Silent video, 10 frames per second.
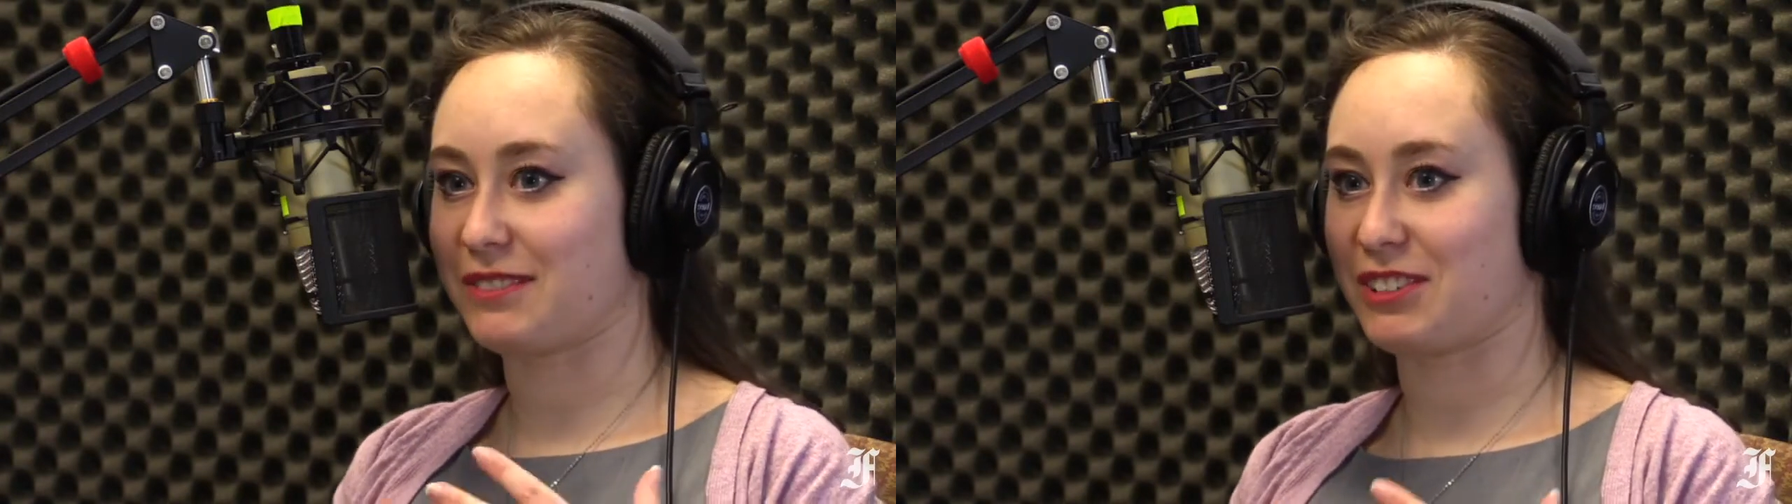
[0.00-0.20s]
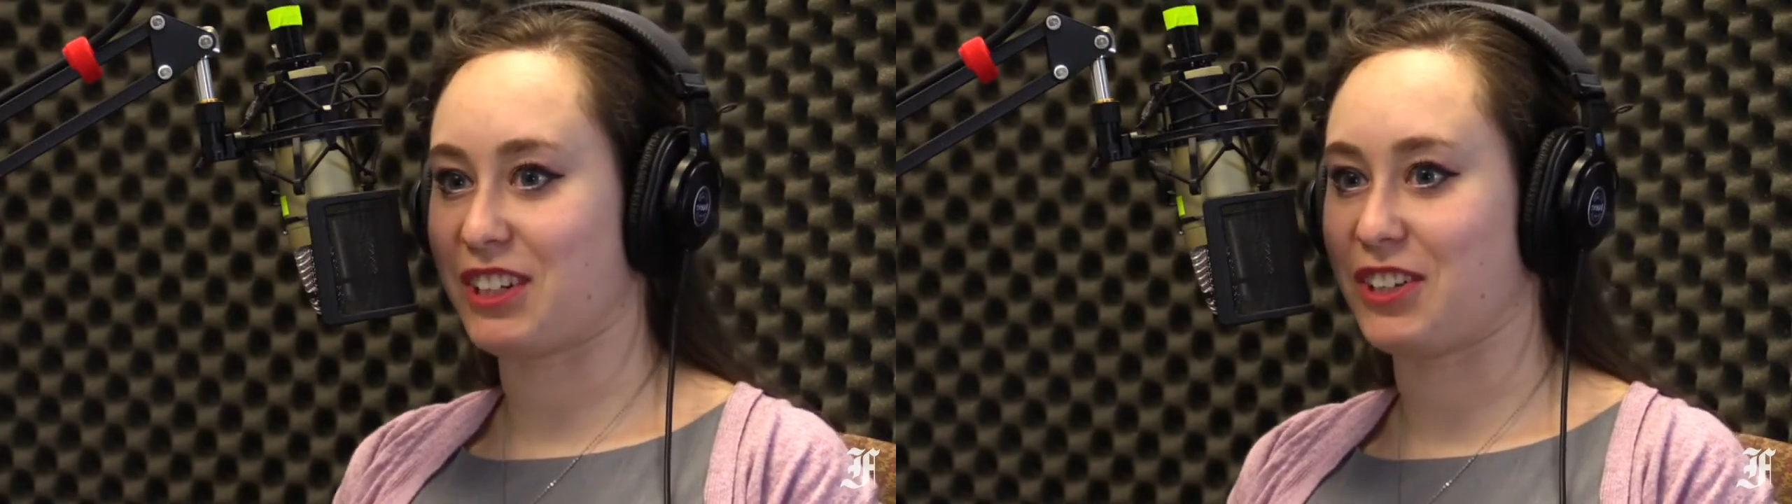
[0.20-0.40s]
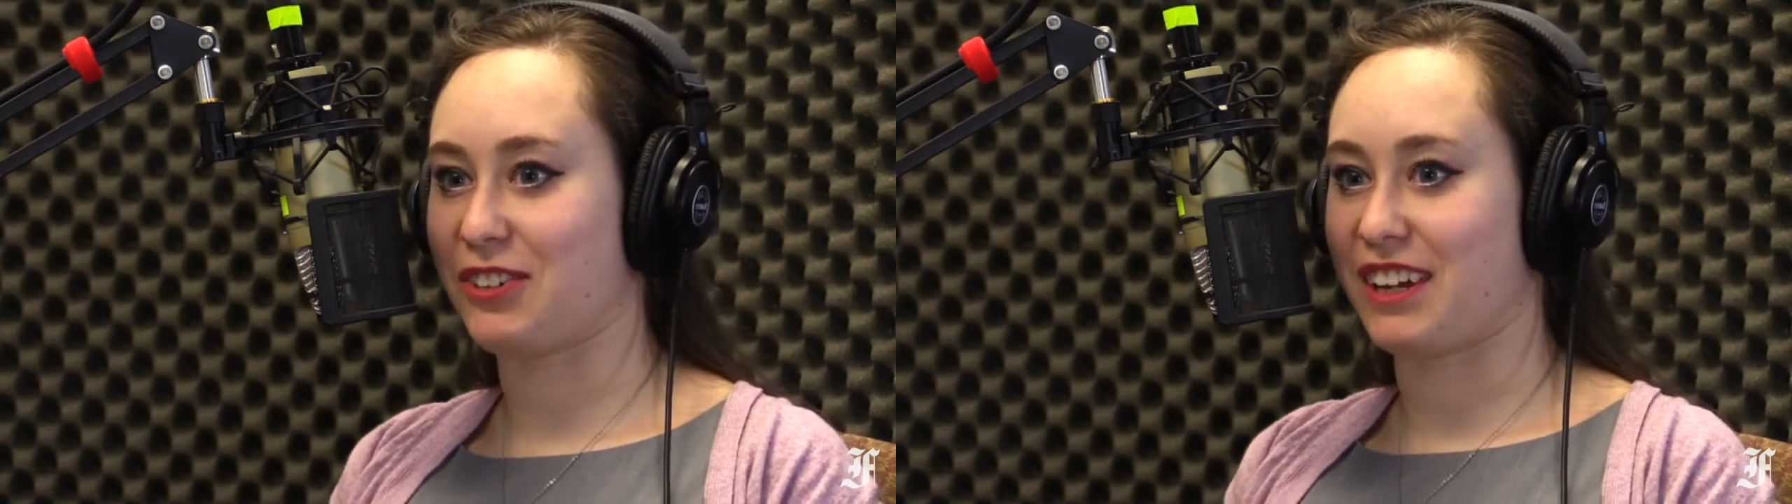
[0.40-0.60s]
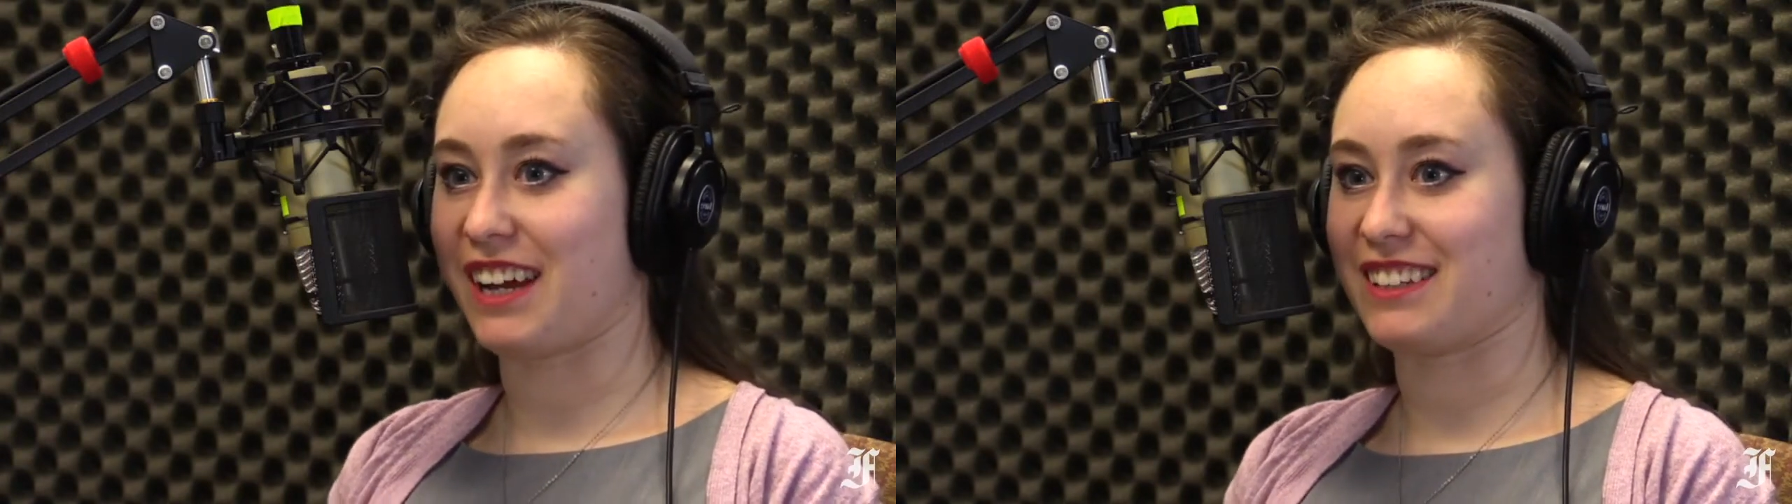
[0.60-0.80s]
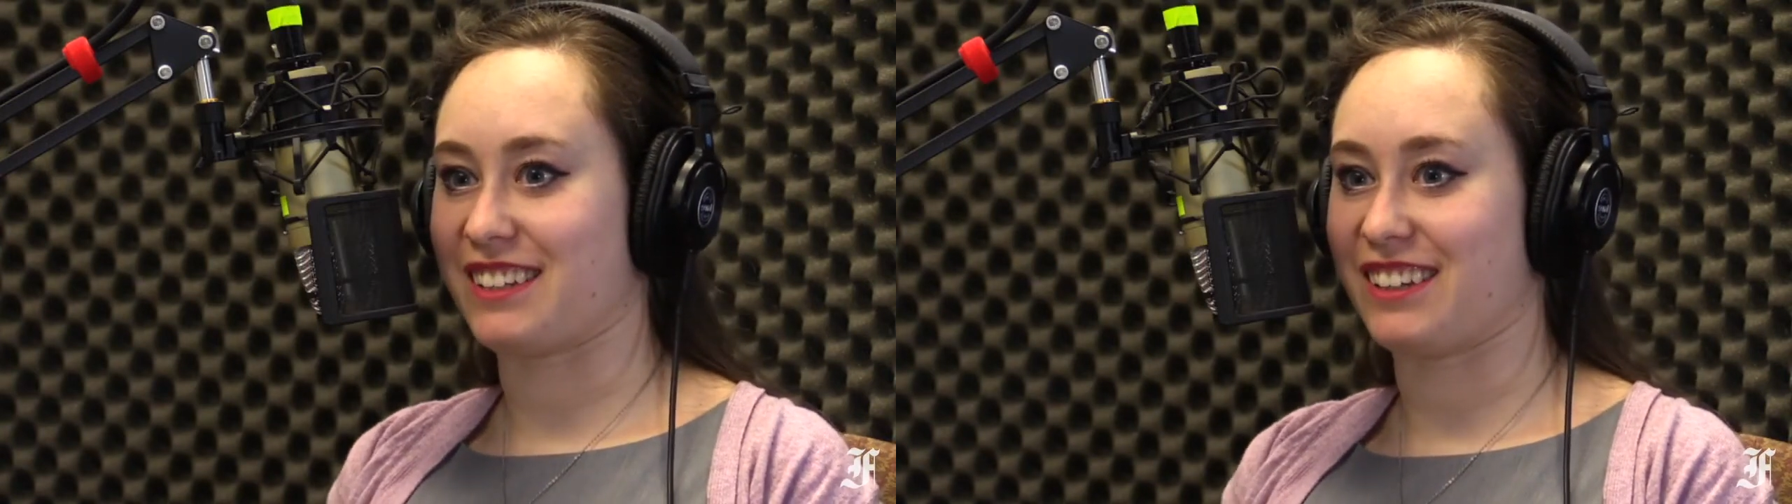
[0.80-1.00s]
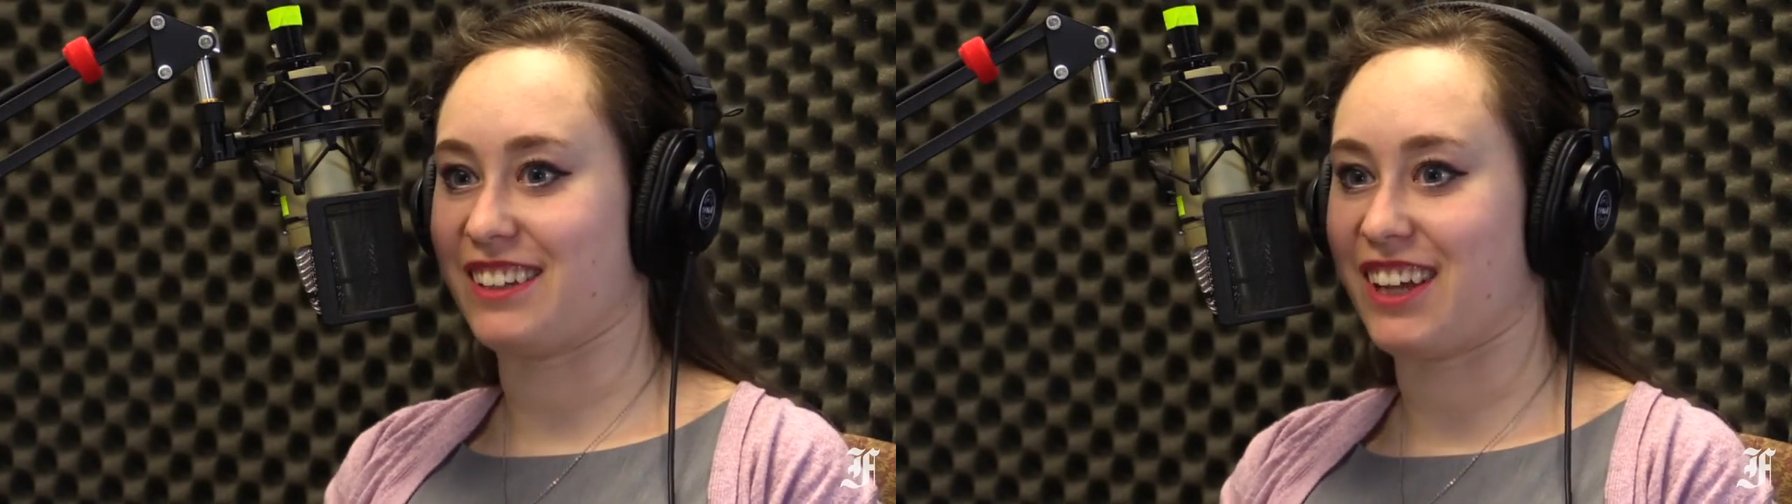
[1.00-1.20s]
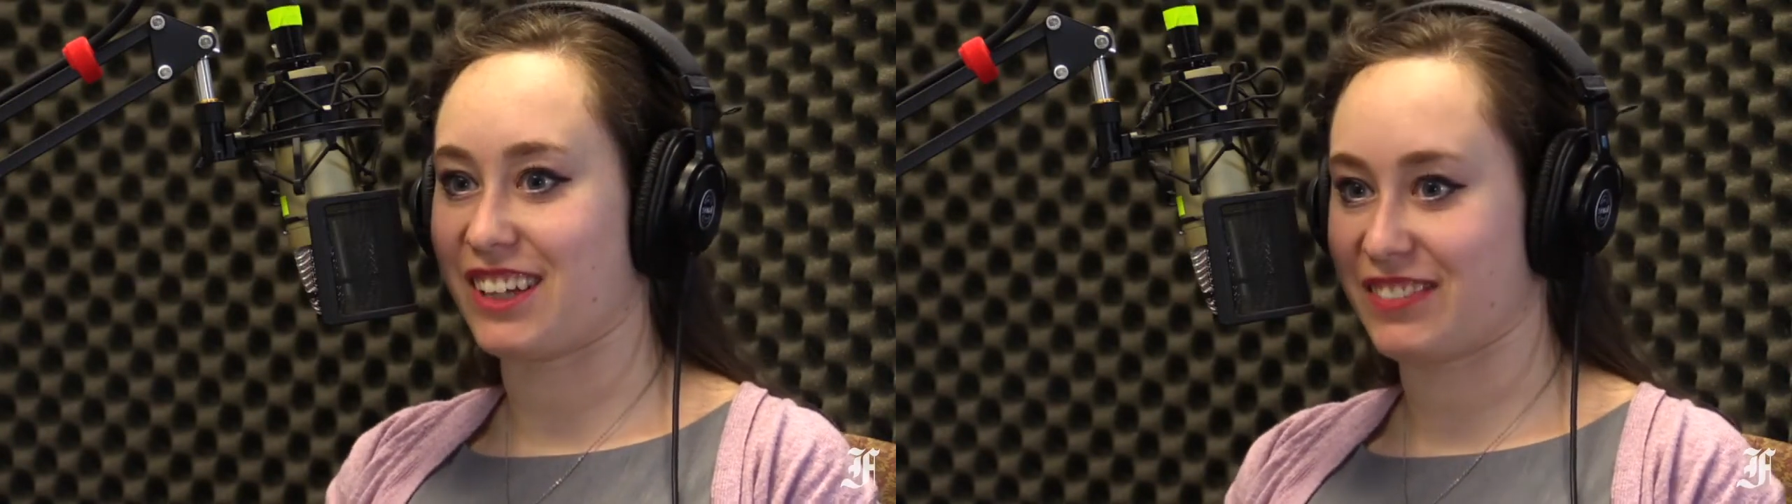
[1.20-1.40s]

which I know has a lot